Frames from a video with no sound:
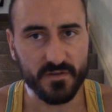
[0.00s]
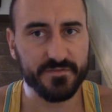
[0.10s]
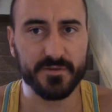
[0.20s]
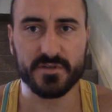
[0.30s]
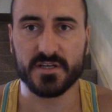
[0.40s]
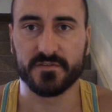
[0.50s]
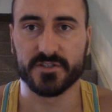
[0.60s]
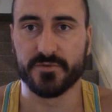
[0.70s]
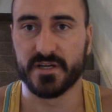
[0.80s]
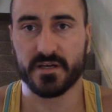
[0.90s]
Film yourself
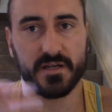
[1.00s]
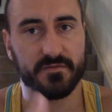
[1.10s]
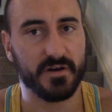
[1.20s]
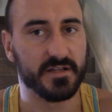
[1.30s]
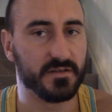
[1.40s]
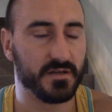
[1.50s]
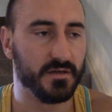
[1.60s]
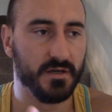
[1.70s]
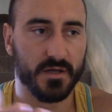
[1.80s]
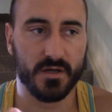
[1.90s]
doing it, get a friend to
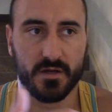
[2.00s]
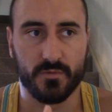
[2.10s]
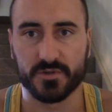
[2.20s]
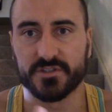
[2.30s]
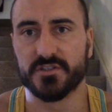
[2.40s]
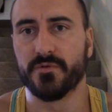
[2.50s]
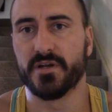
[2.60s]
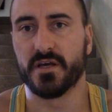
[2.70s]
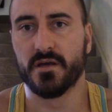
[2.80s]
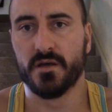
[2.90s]
watch you
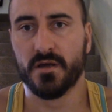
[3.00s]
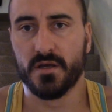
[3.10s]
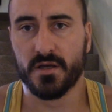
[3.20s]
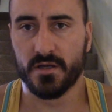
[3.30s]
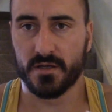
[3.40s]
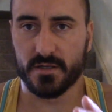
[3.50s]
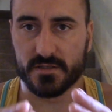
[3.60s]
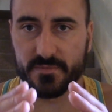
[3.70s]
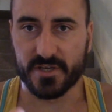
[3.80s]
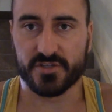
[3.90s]
doing it,
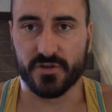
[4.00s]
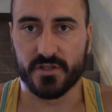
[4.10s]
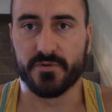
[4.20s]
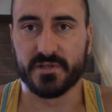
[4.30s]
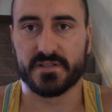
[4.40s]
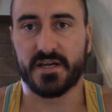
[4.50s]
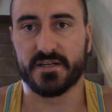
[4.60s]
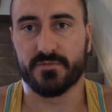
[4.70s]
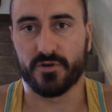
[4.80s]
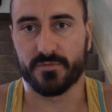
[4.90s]
to make sure you're doing the
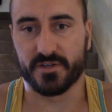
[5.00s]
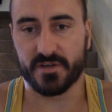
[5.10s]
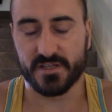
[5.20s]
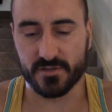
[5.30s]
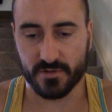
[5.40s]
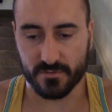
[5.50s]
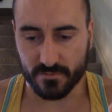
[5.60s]
technique properly. Okay, so